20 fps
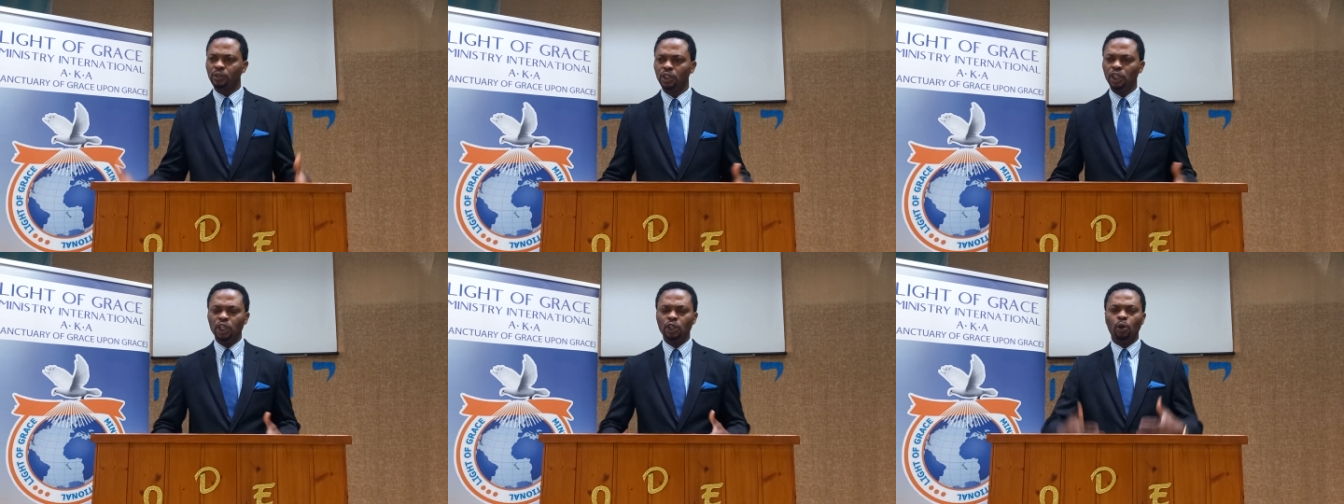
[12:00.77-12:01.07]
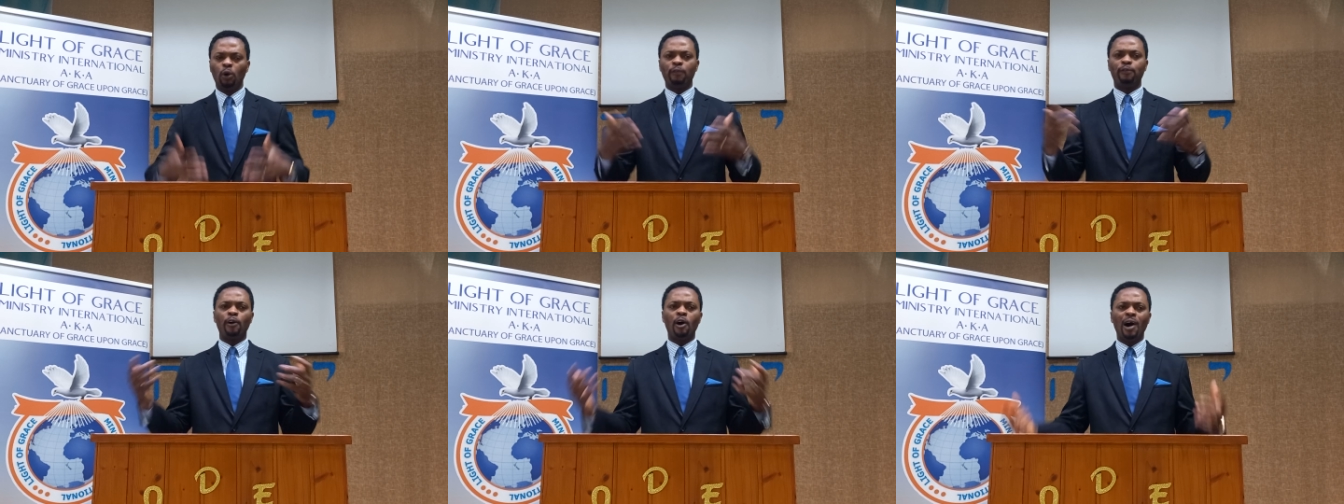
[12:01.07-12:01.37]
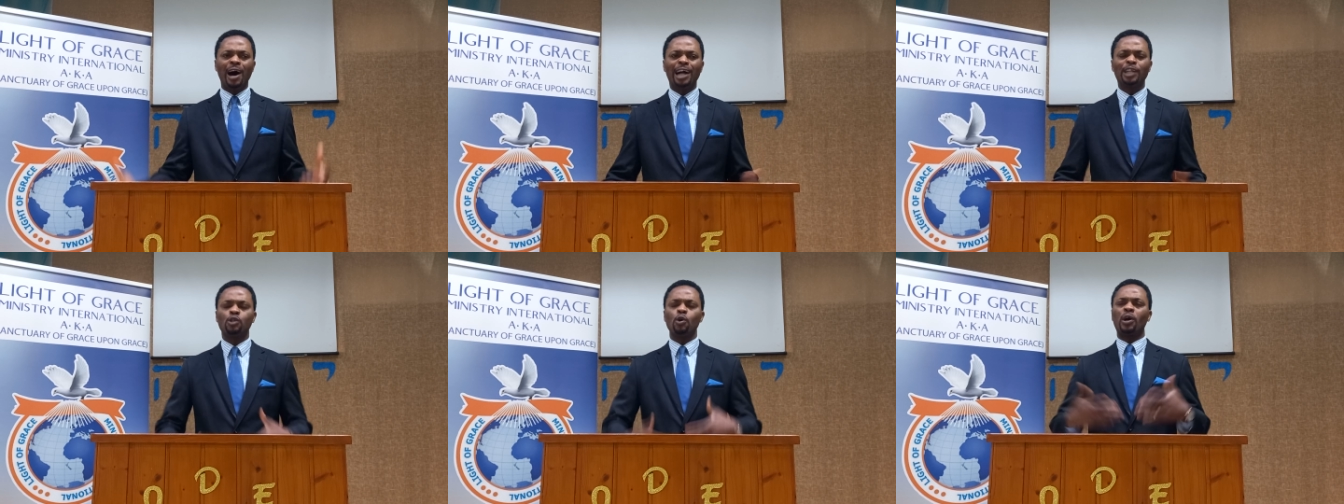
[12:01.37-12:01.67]
you know, for
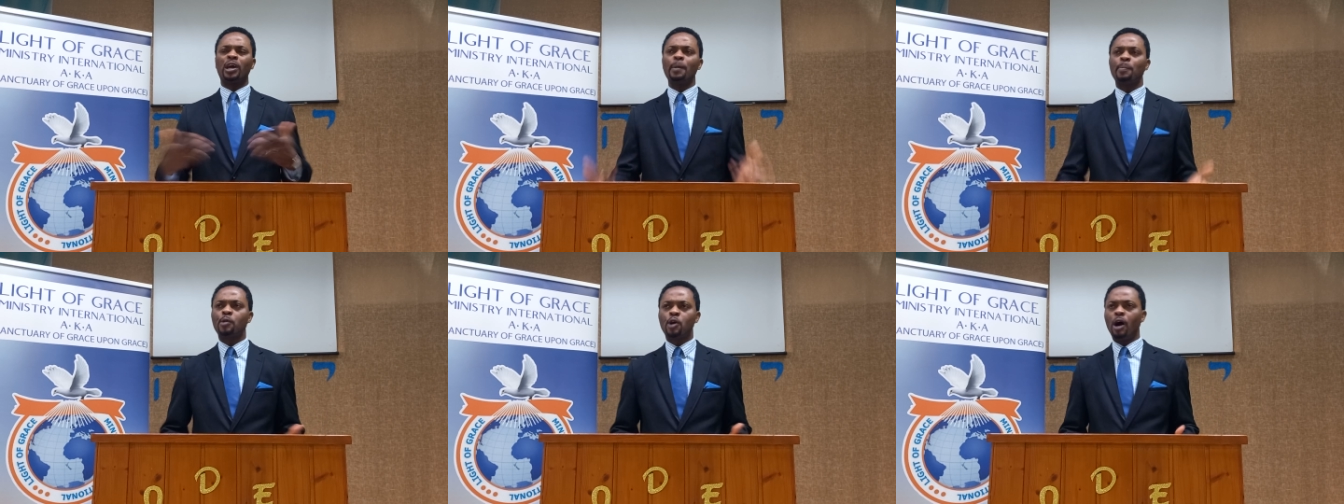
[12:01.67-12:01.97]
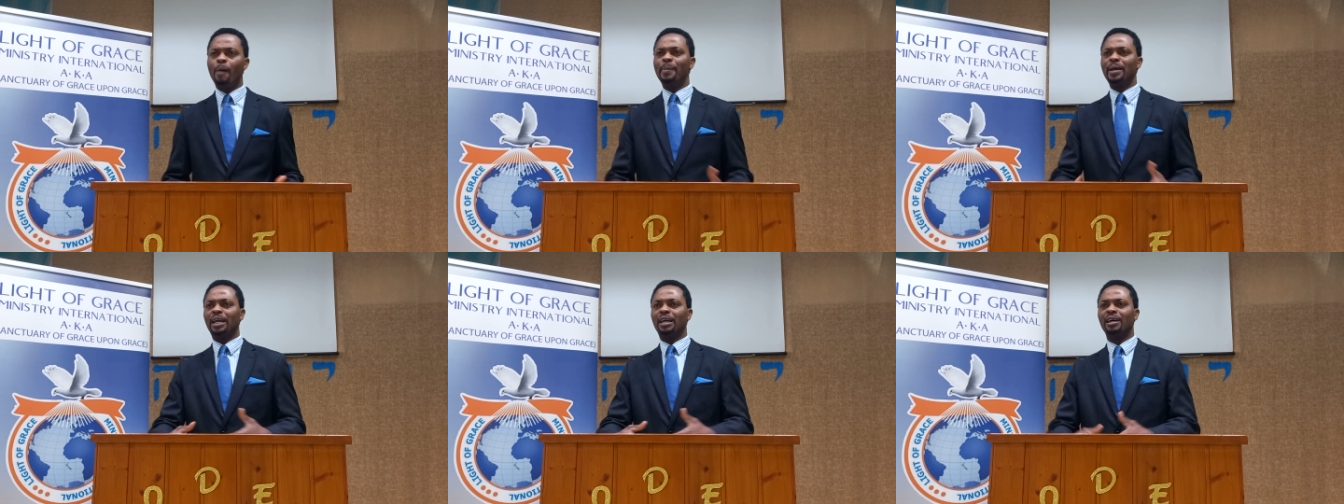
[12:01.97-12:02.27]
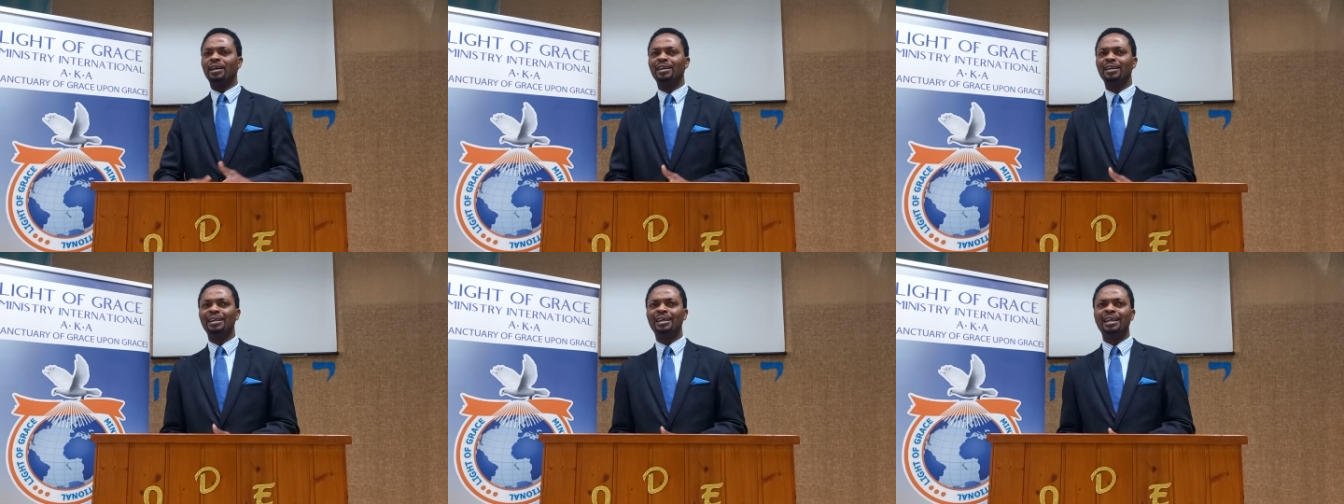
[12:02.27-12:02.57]
her to keep coming.
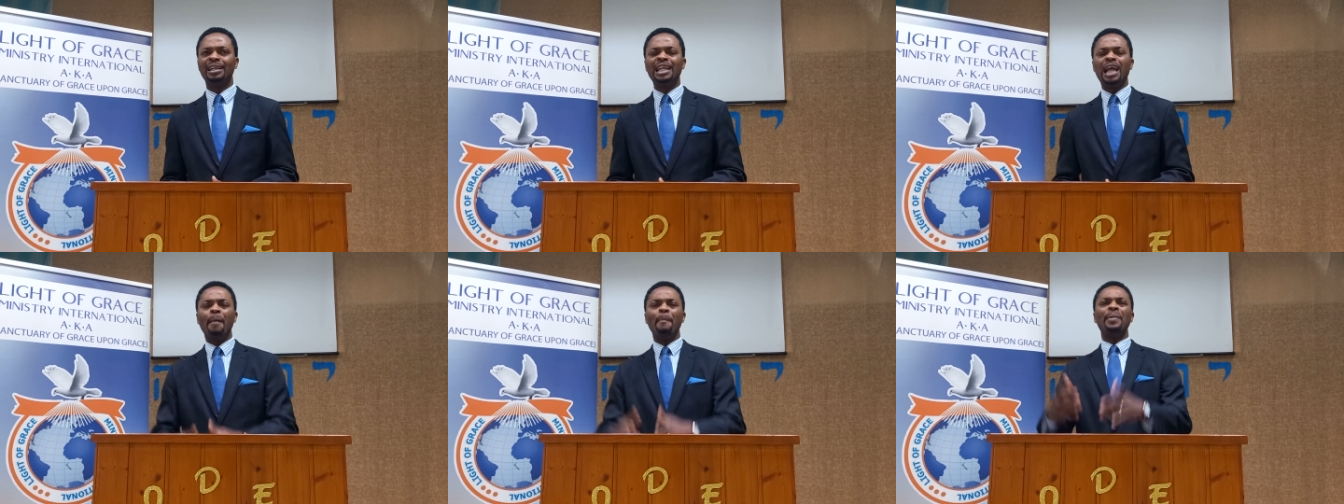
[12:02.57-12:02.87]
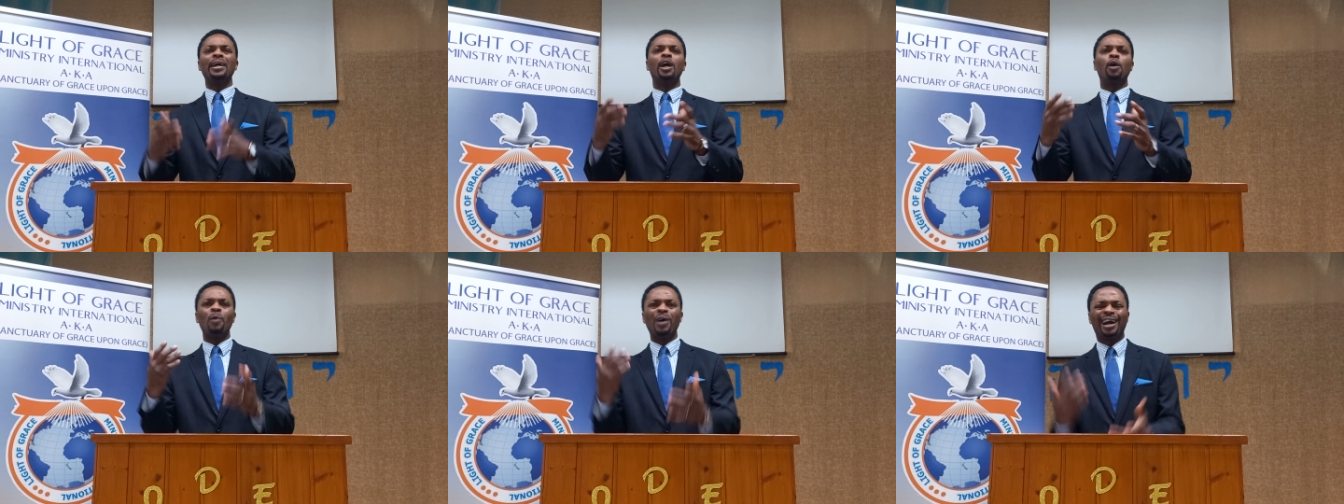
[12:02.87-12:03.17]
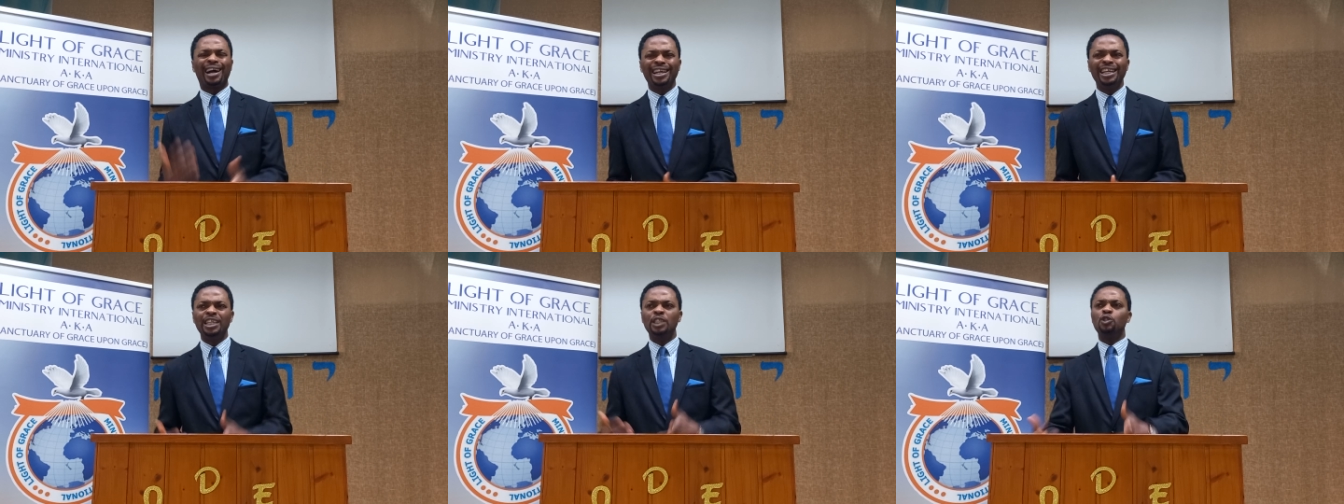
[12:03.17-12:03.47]
Let me
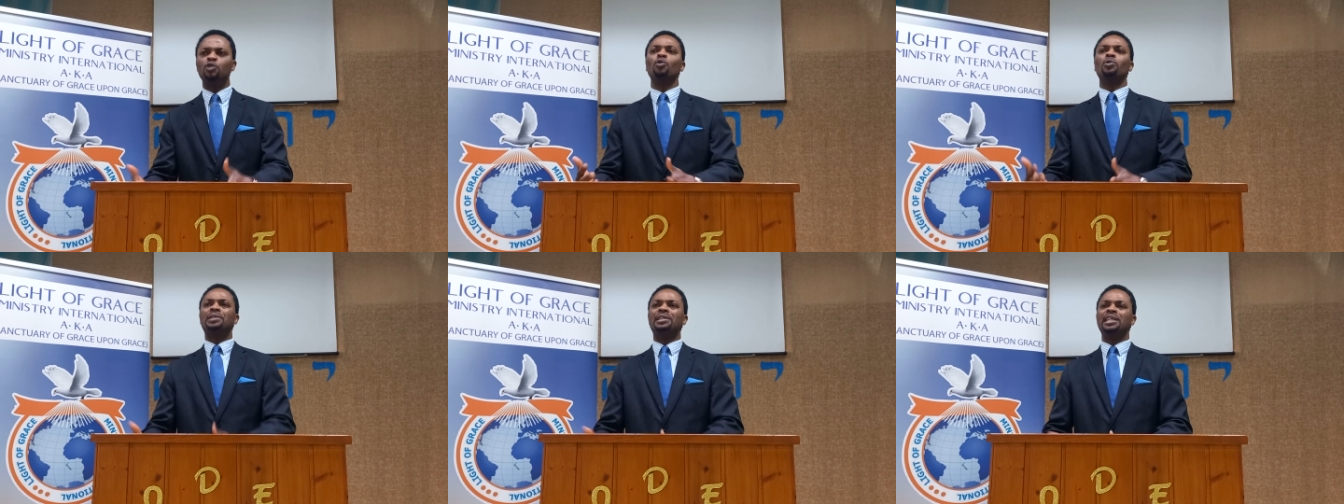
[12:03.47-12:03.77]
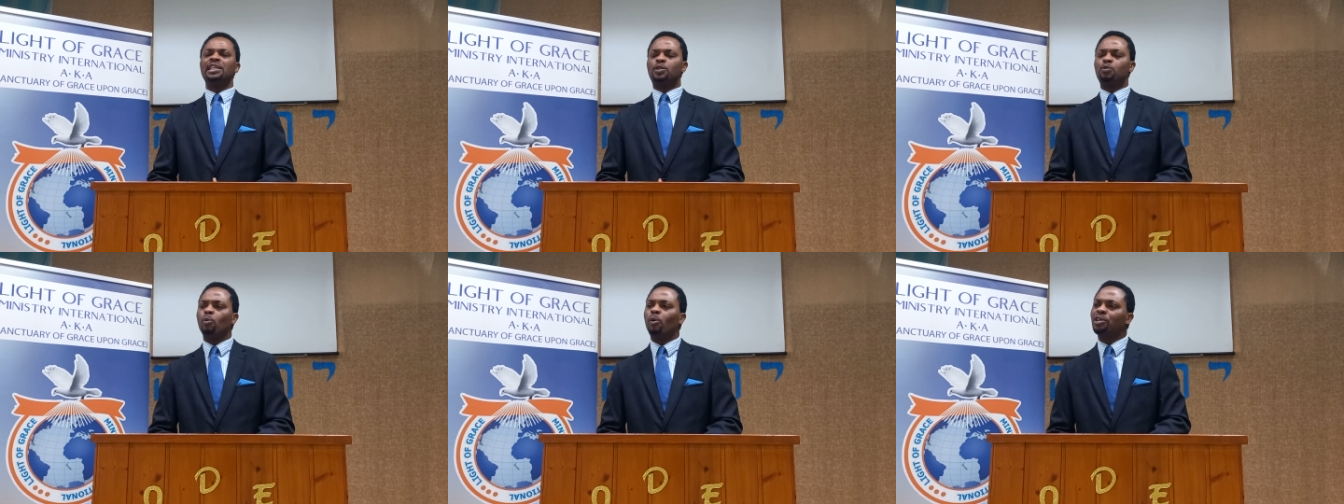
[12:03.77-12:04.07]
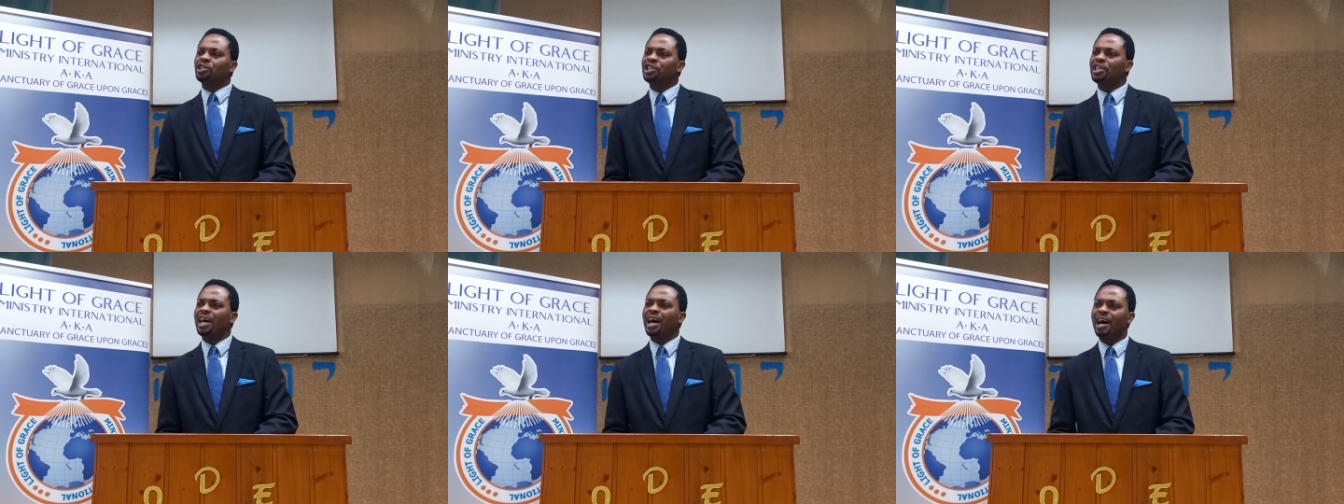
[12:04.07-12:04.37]
quickly do this,
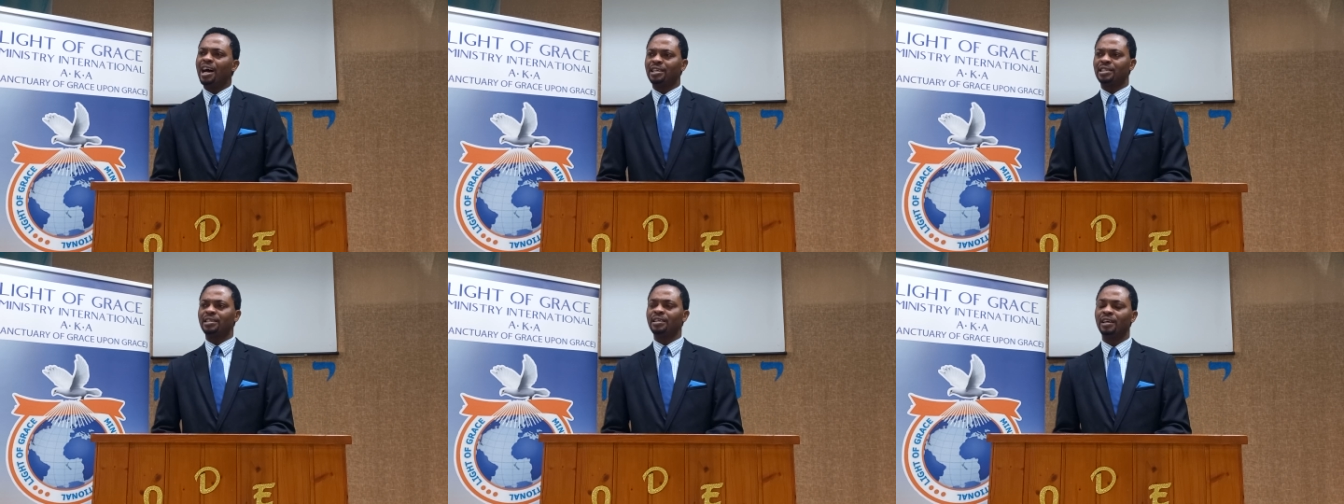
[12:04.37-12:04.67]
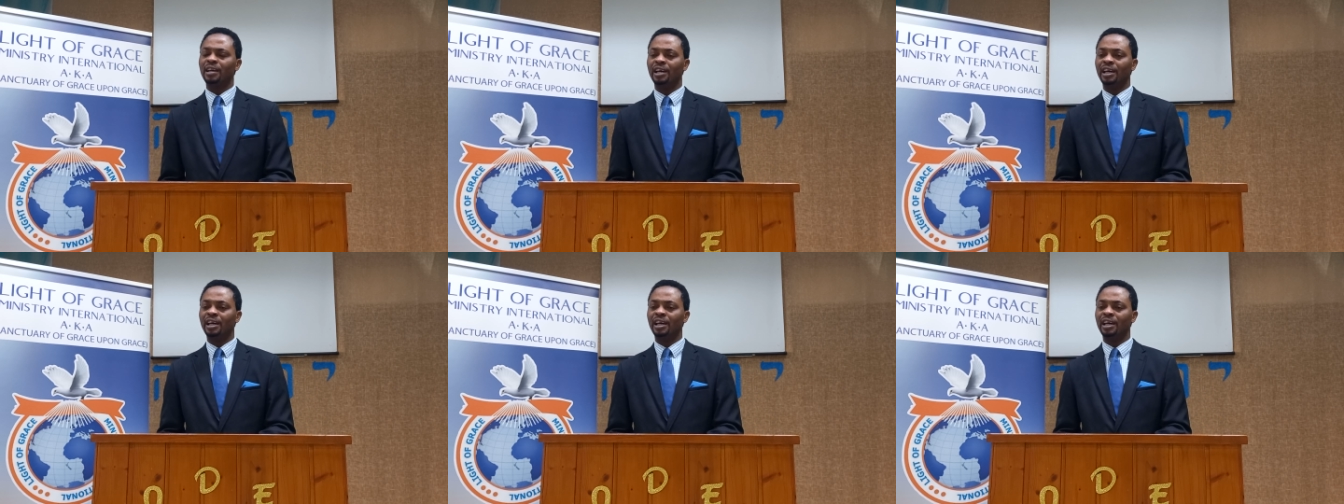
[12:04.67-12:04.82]
what she asked.